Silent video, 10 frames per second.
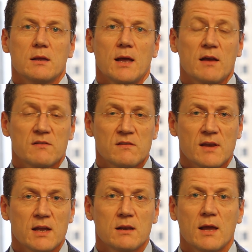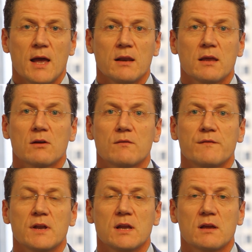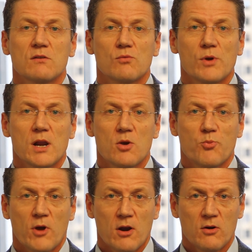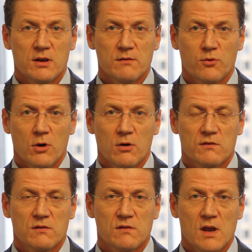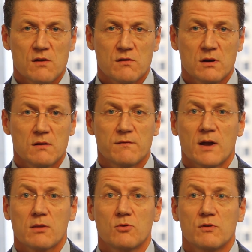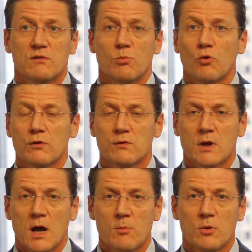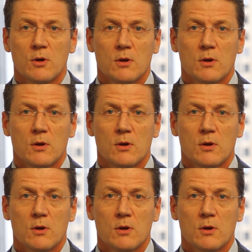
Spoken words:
As I said, anti-counterfeiting is really a priority for our association. In fact, there is more to come.